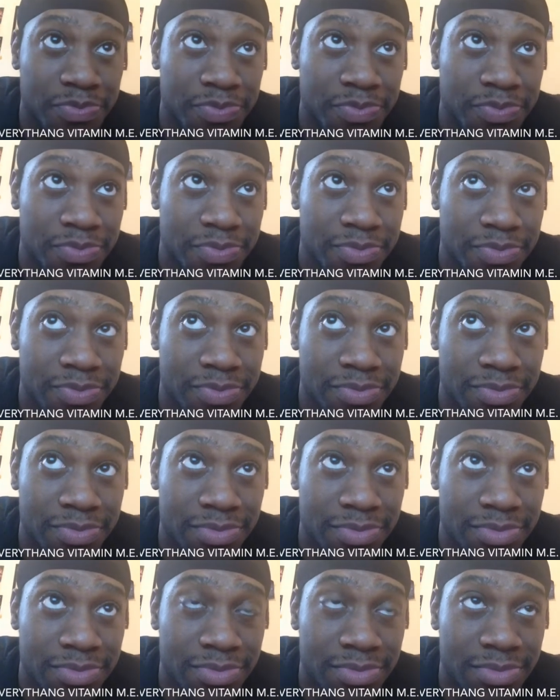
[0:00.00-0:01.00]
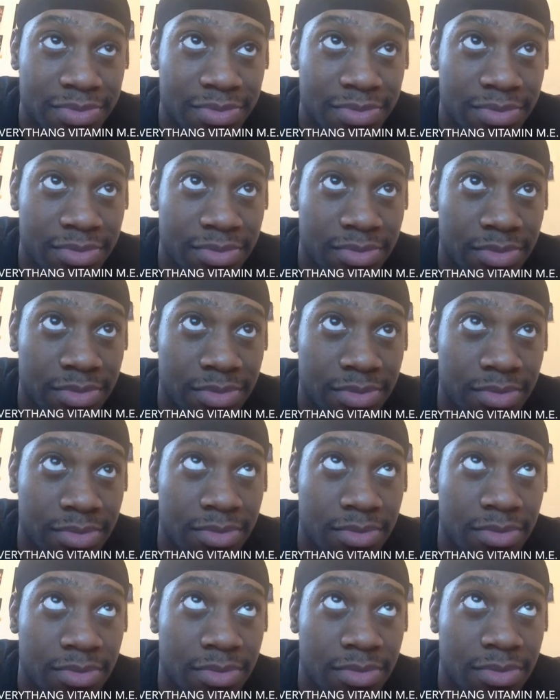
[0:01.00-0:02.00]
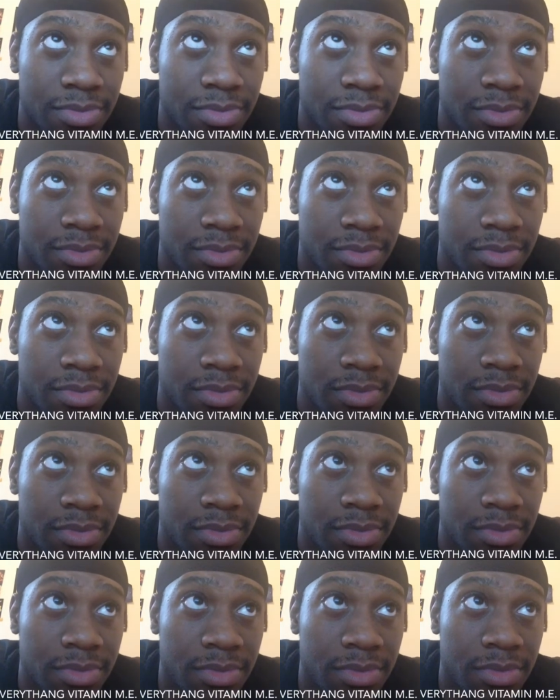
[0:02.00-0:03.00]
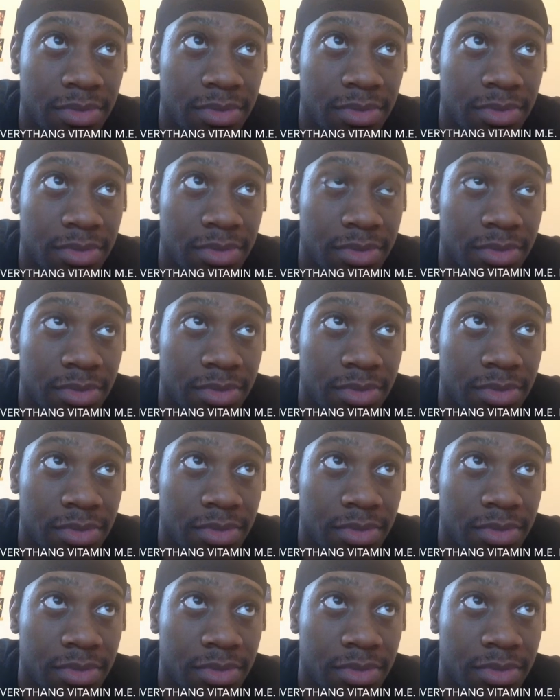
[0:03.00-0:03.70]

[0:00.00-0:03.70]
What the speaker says: Nobody speaks.